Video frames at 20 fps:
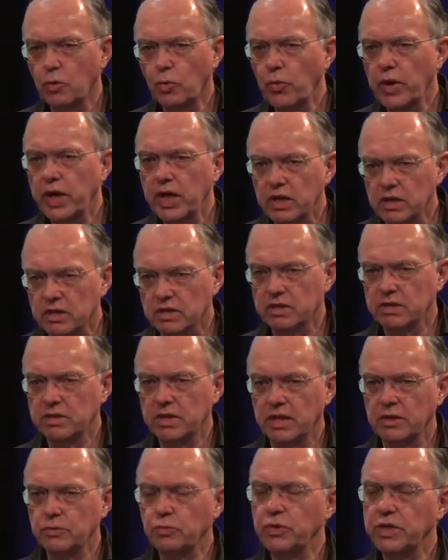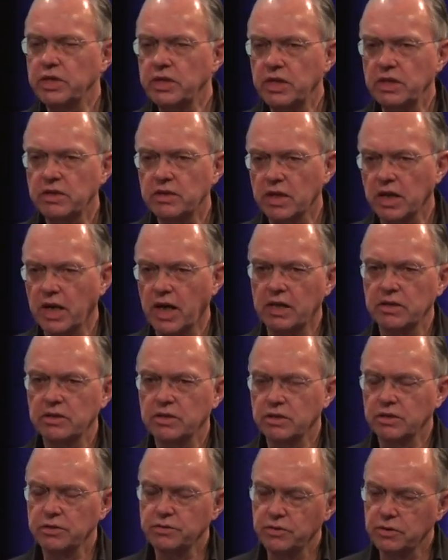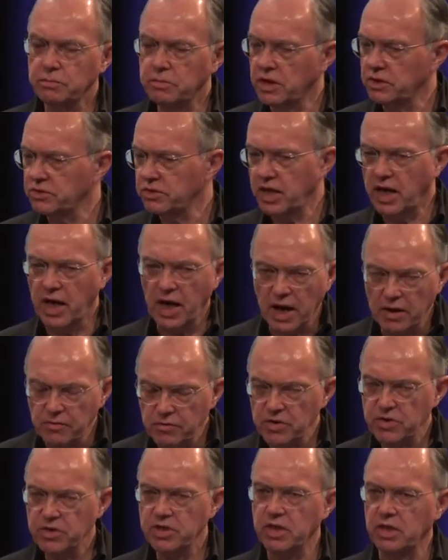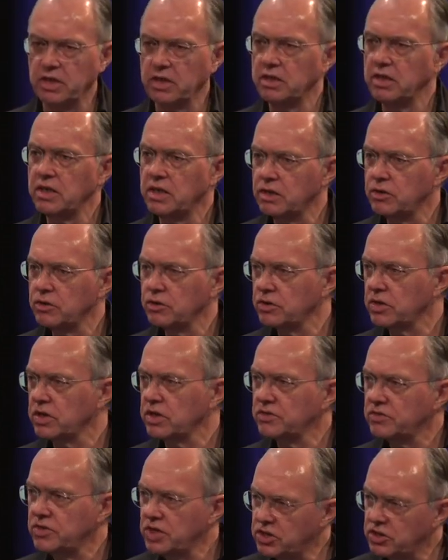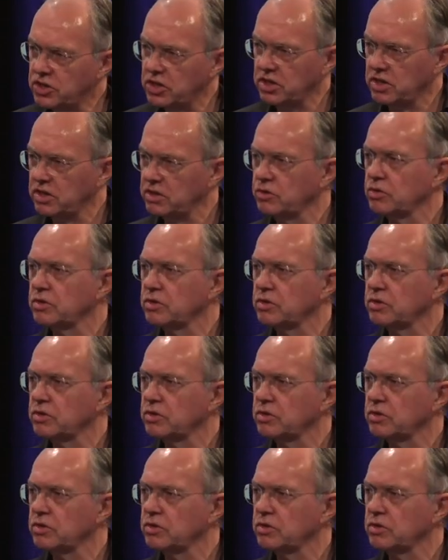so weird that we need a license for about everything, including yeah. teaching in